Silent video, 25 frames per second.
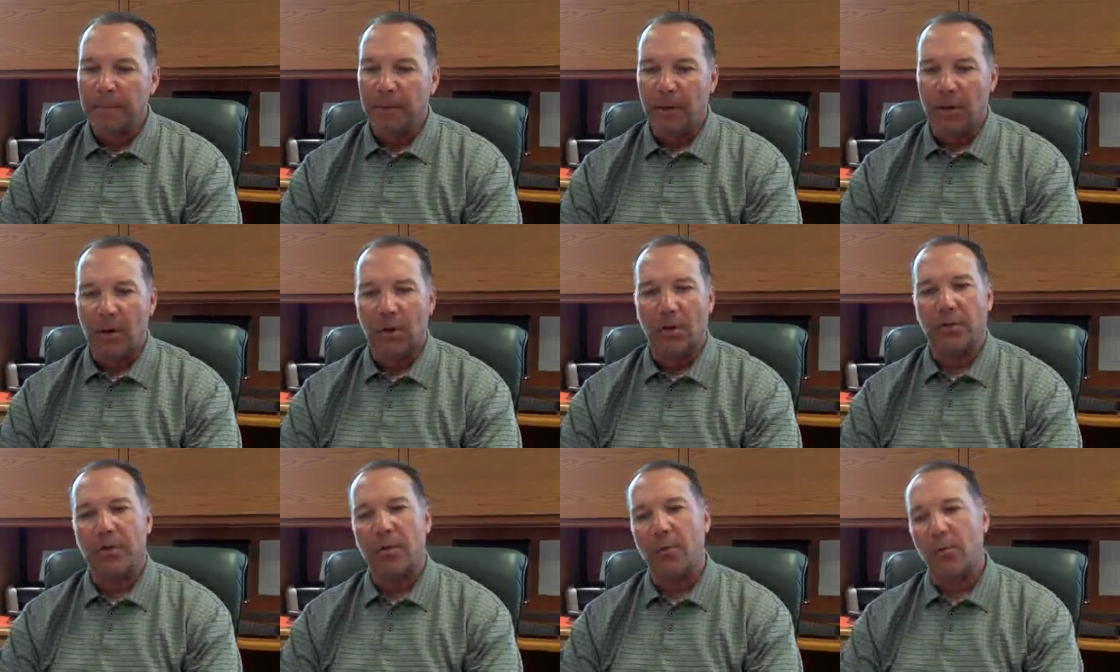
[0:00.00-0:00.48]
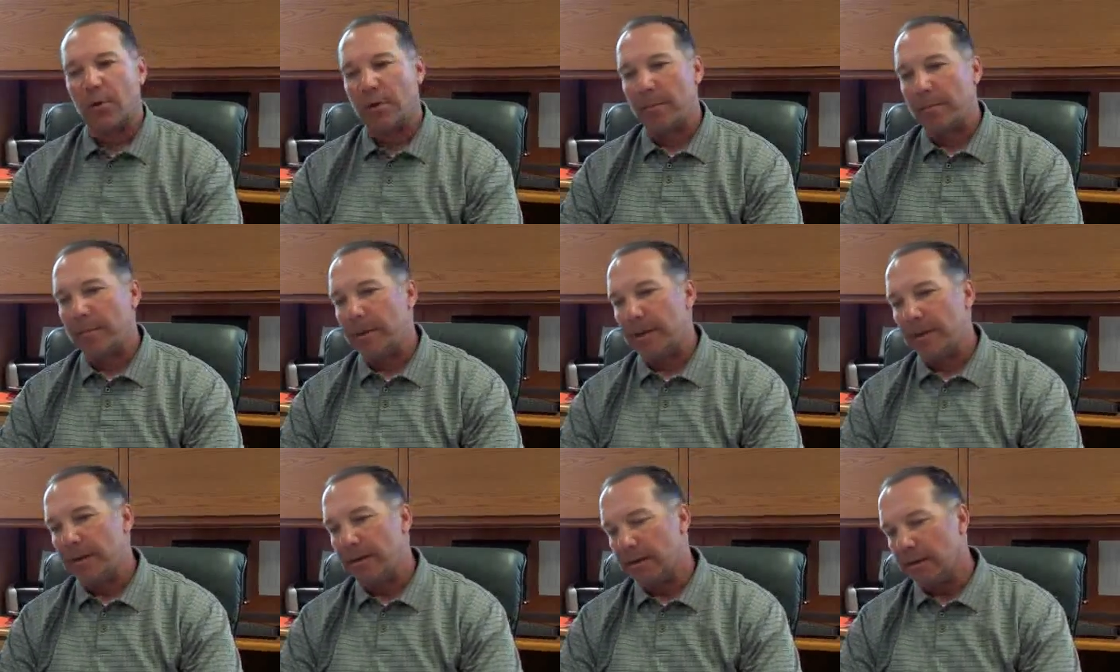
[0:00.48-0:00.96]
you know, they want to
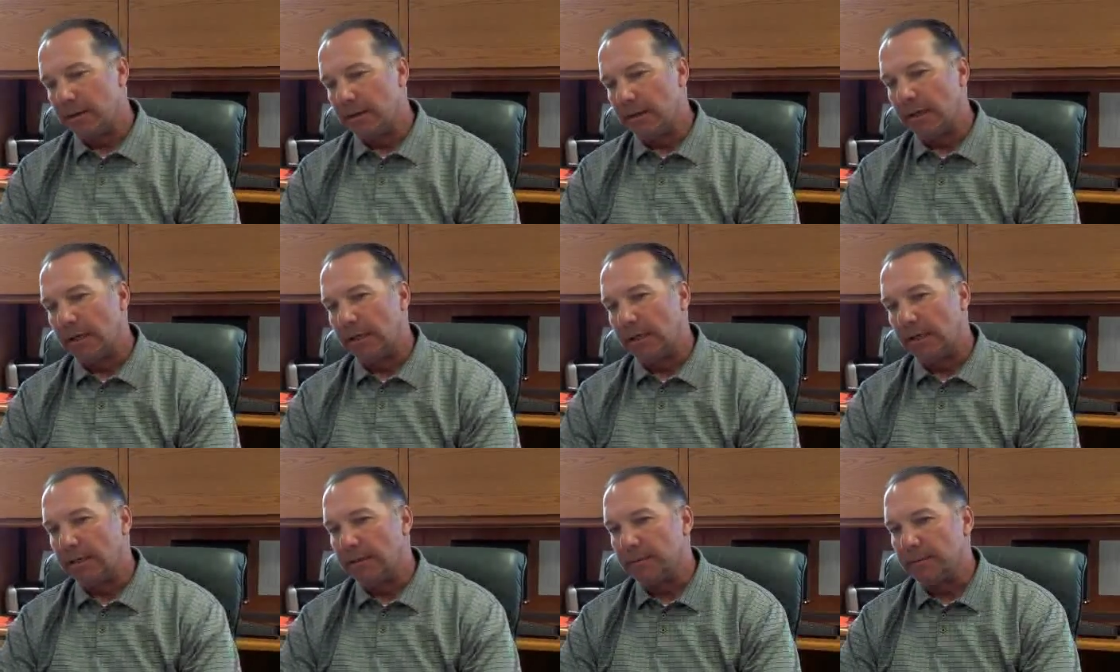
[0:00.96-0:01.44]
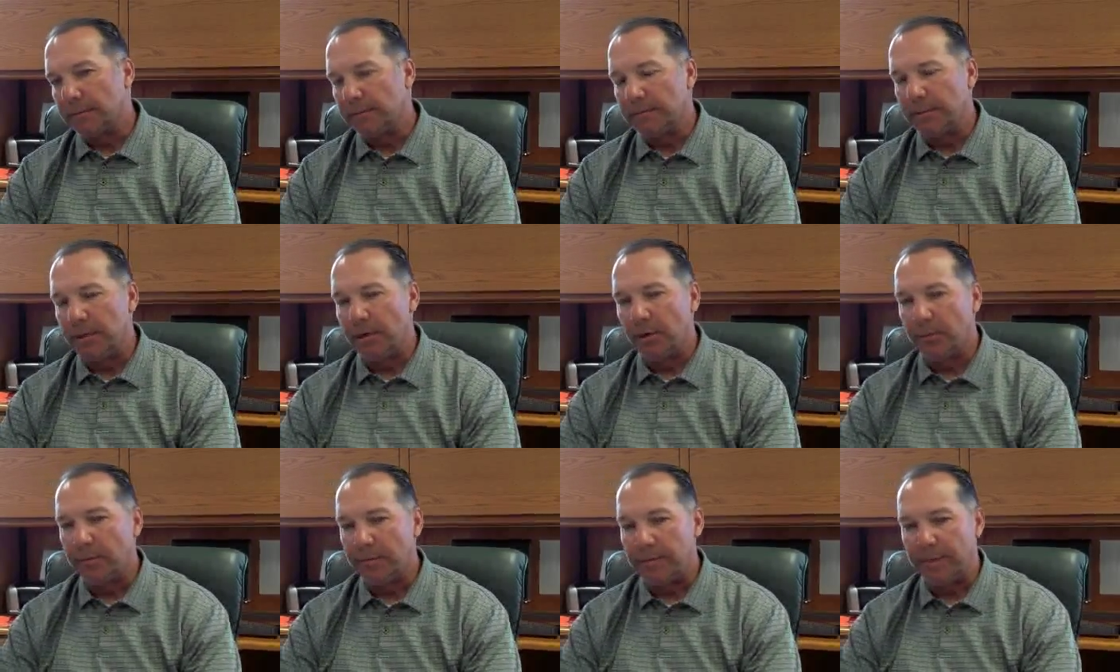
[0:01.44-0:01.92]
be, uh,
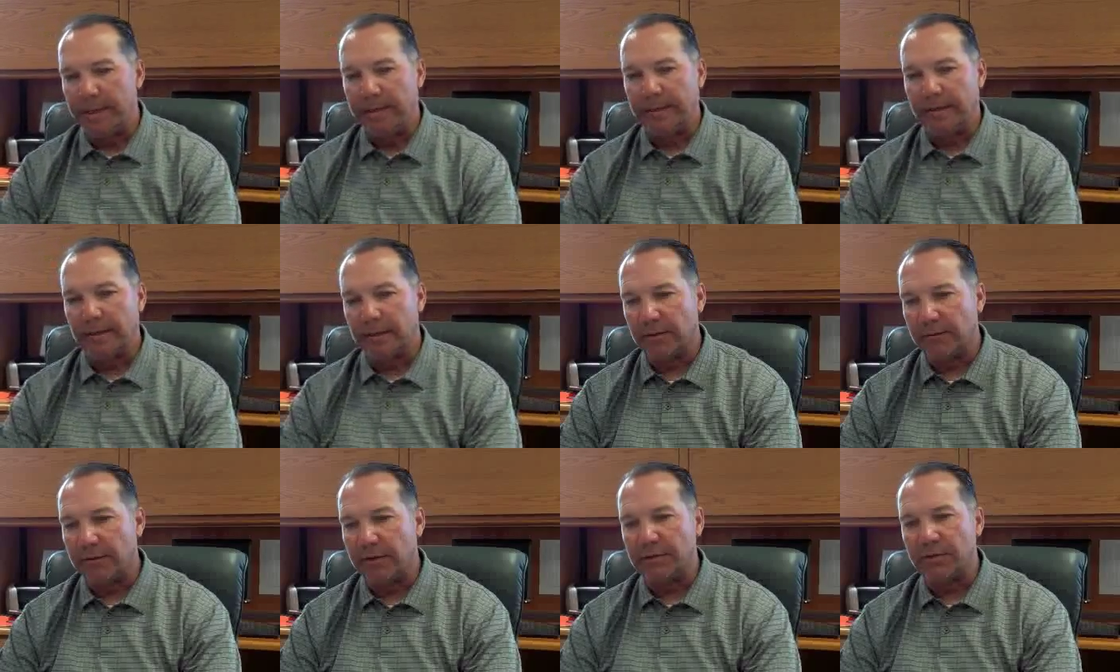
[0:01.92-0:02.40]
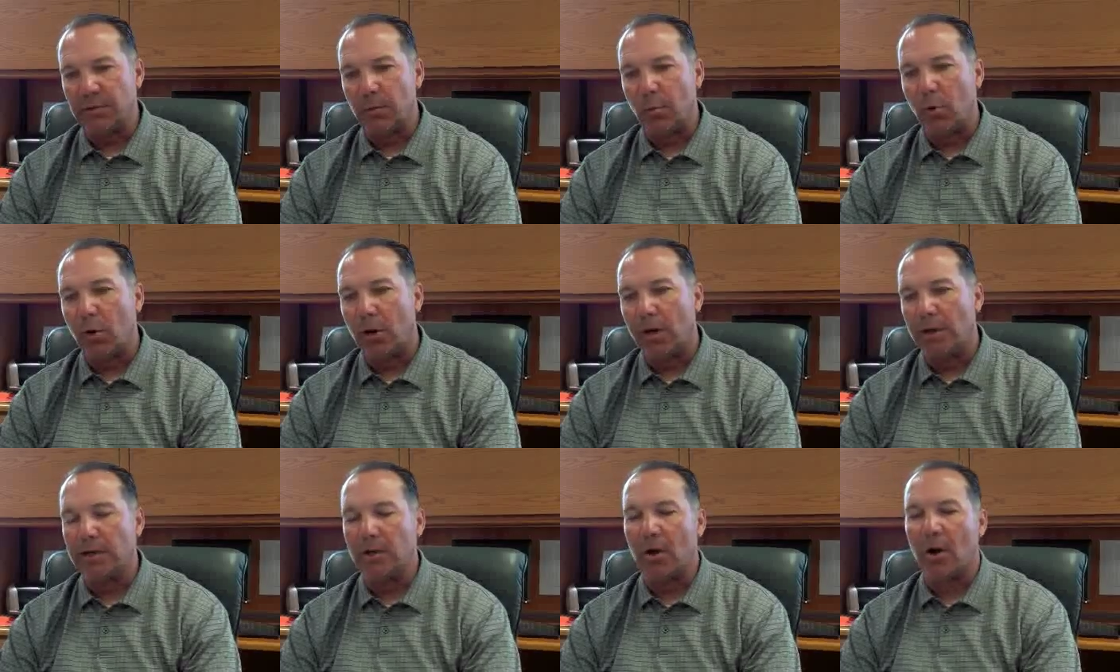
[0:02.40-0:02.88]
you know, beat the Division
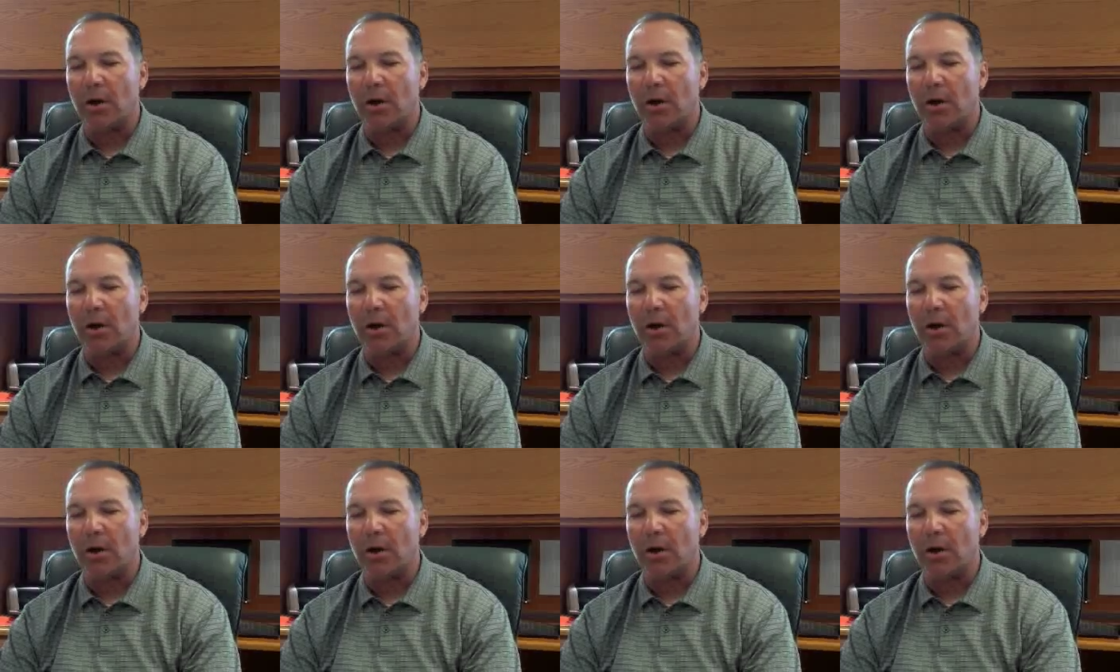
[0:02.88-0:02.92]
One.